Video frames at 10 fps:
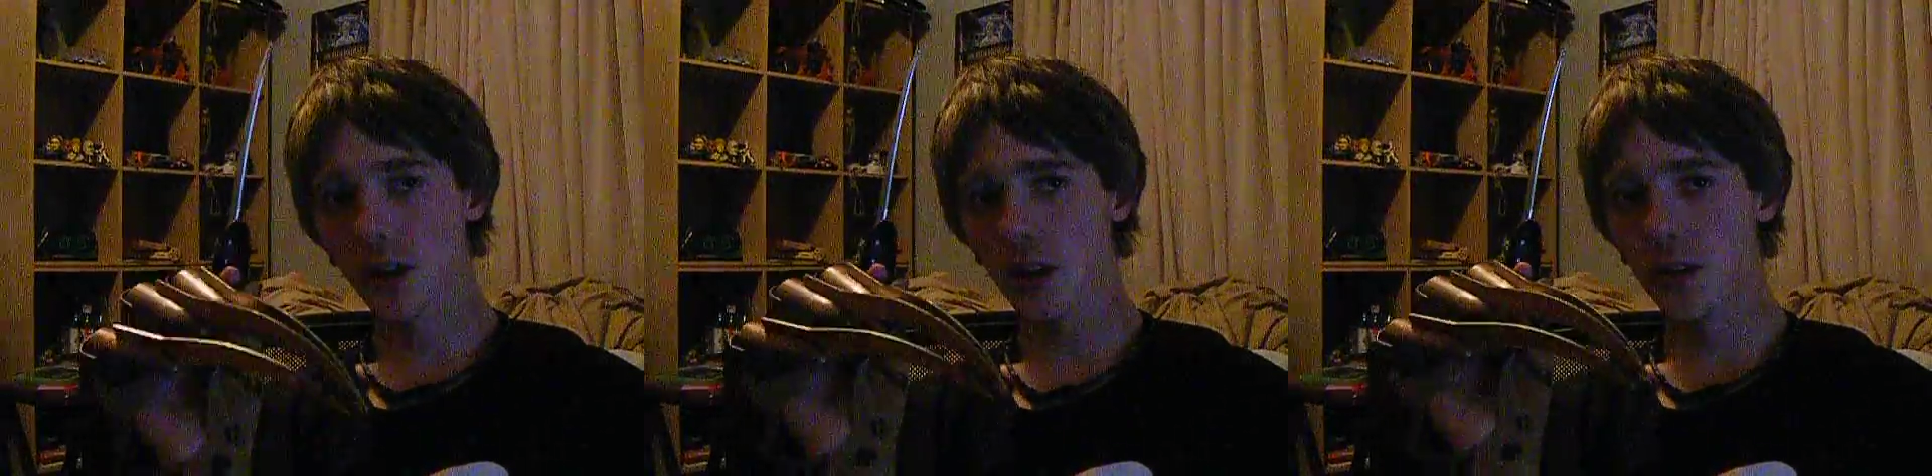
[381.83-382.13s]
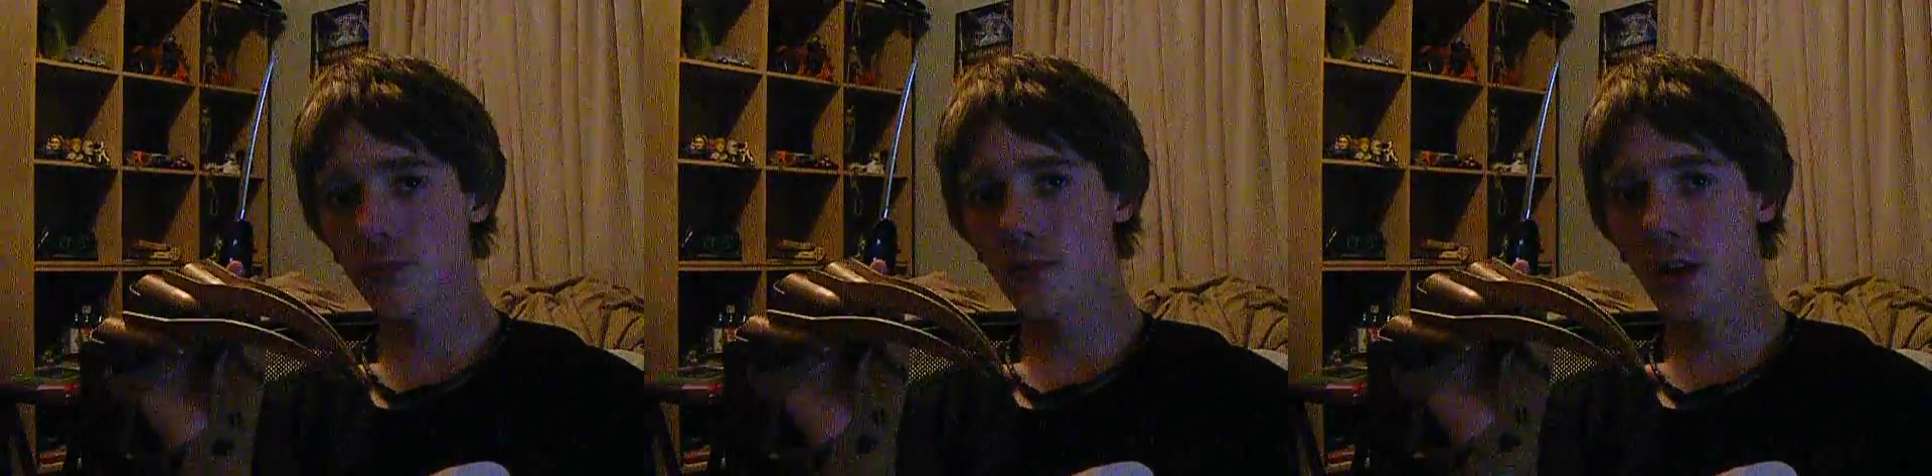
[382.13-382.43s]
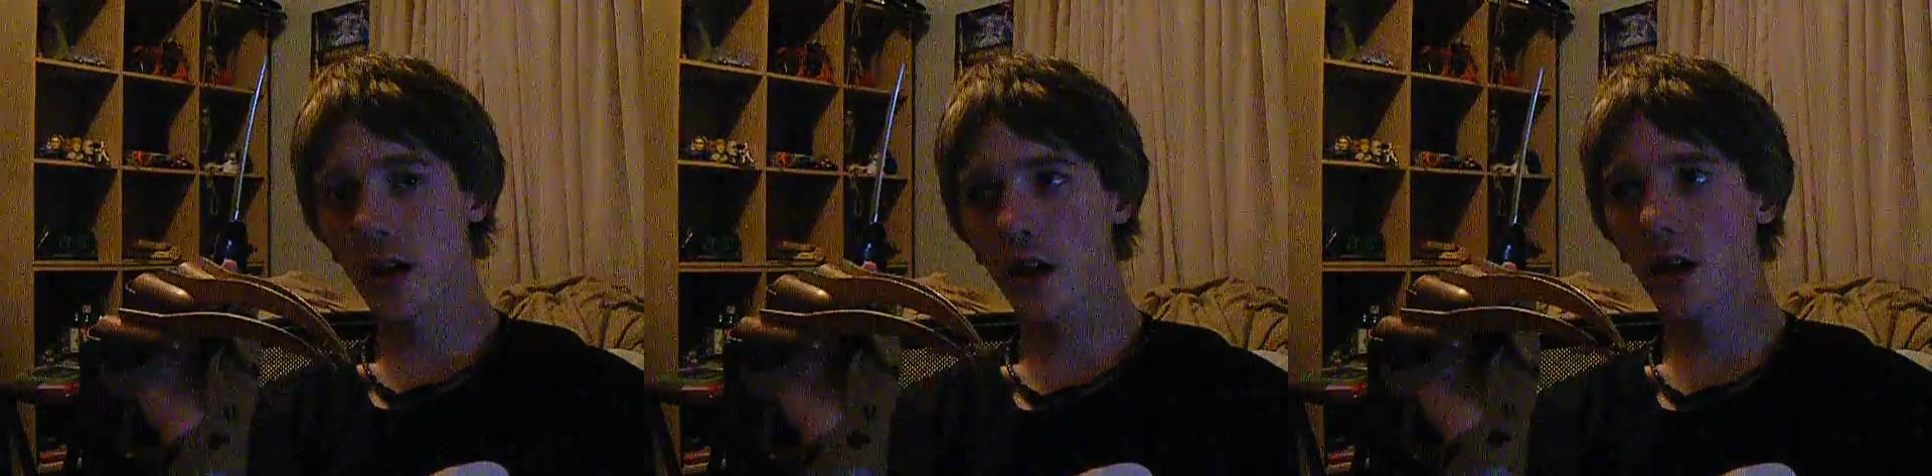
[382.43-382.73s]
get
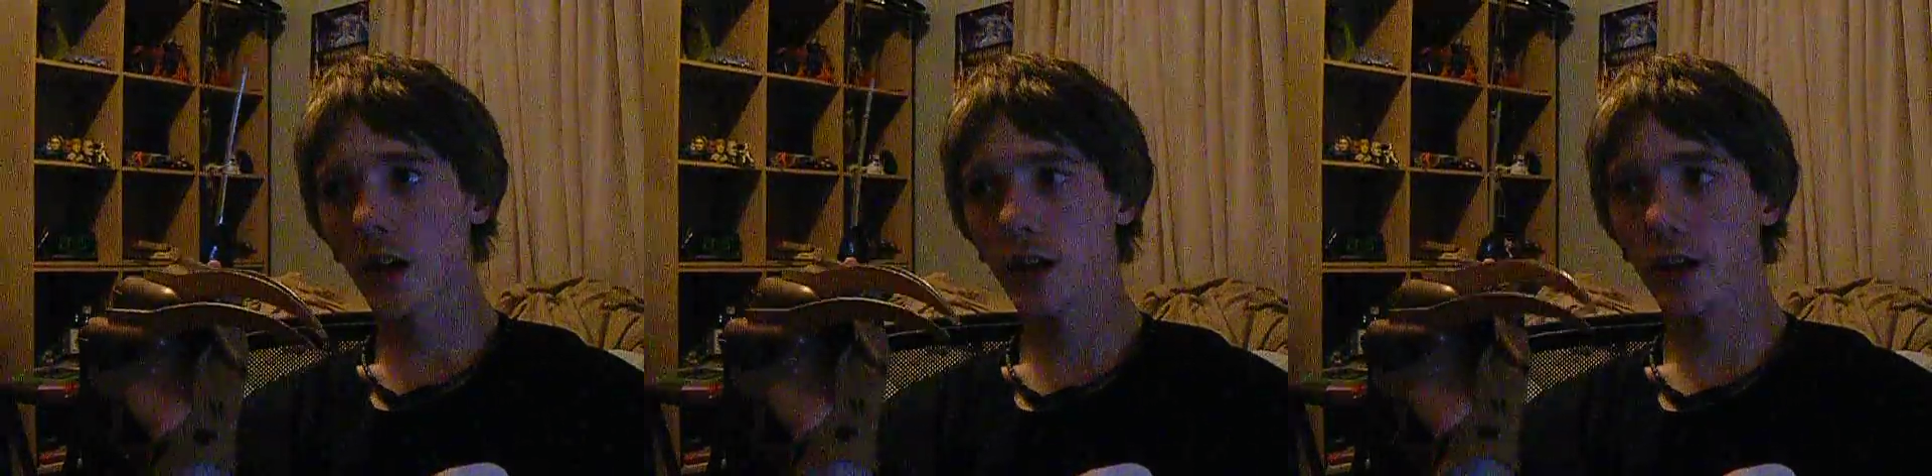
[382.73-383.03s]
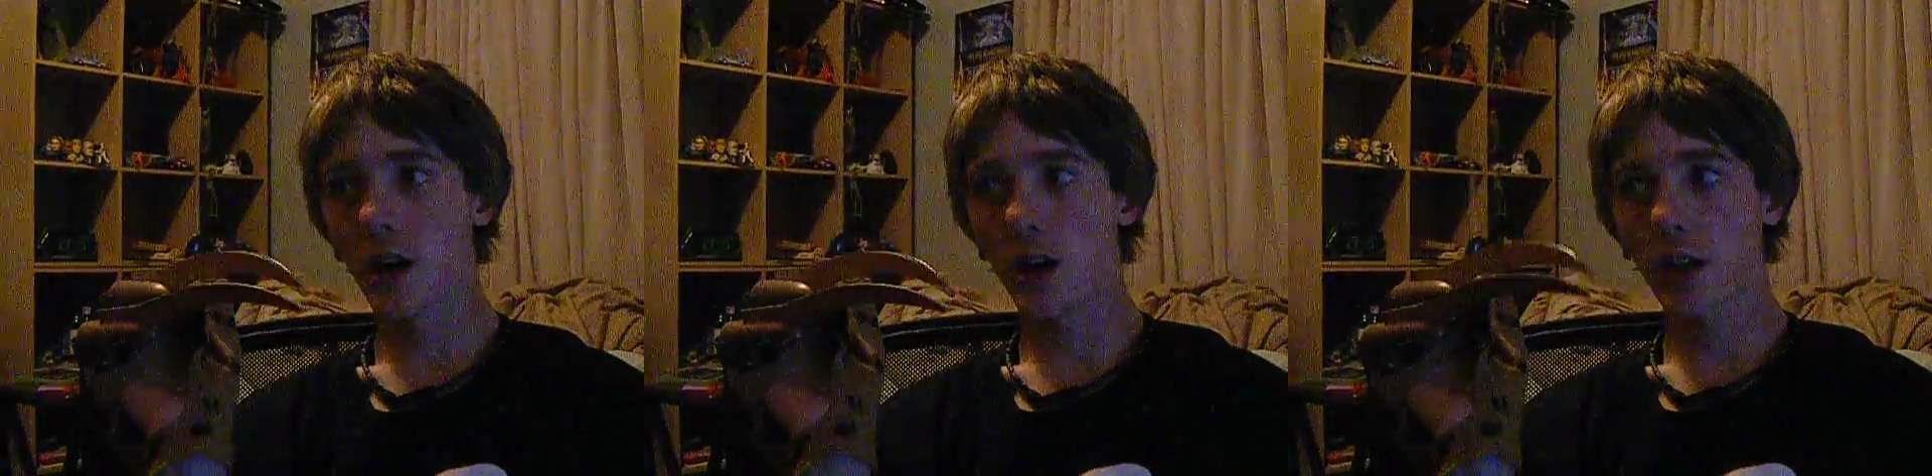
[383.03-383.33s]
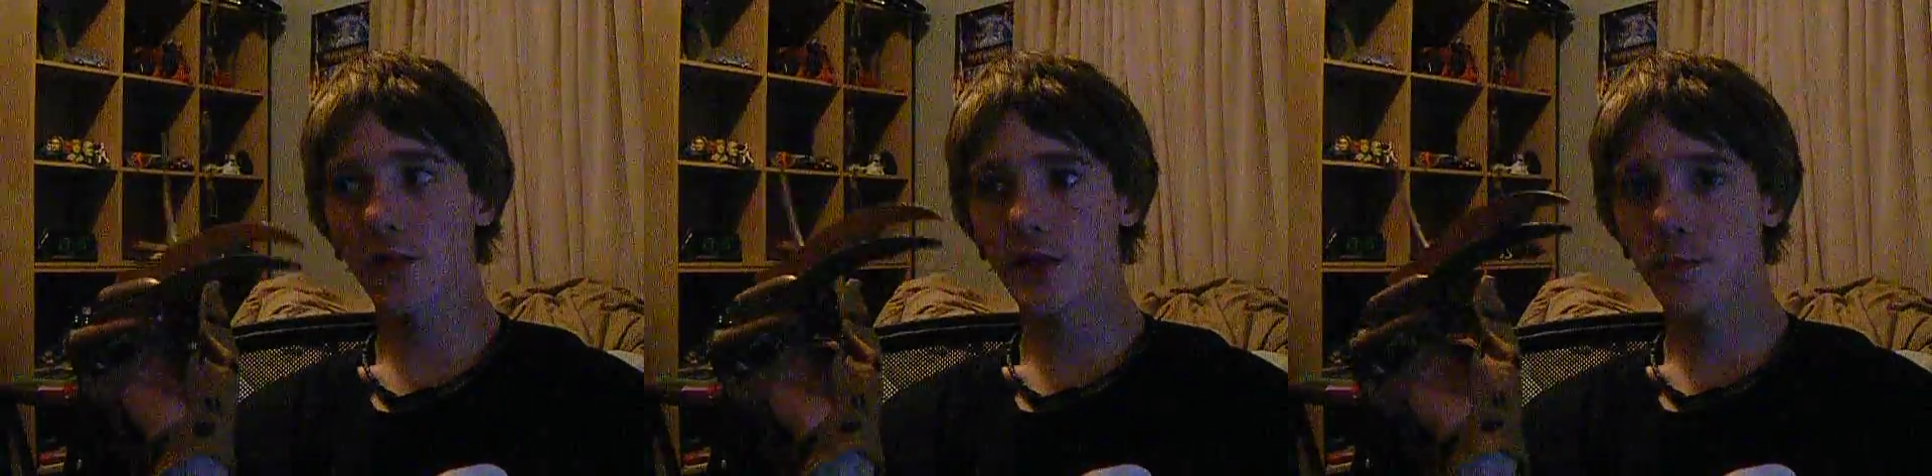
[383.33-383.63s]
my
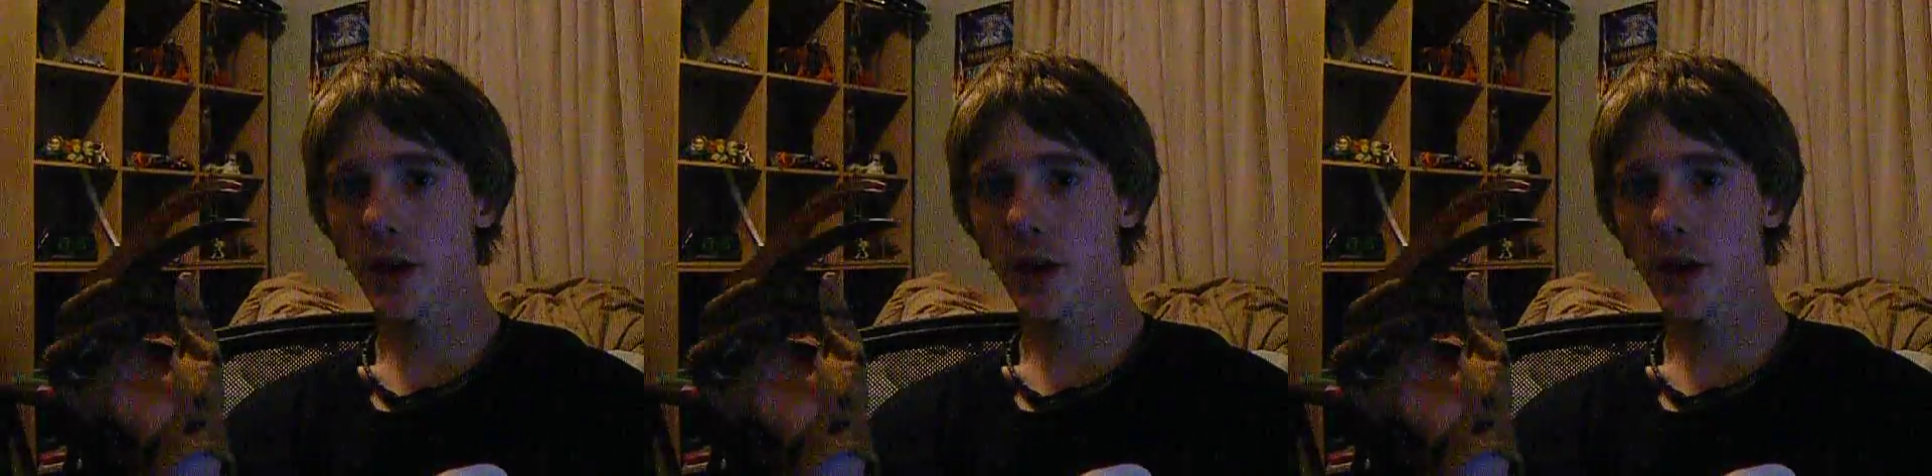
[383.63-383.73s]
knives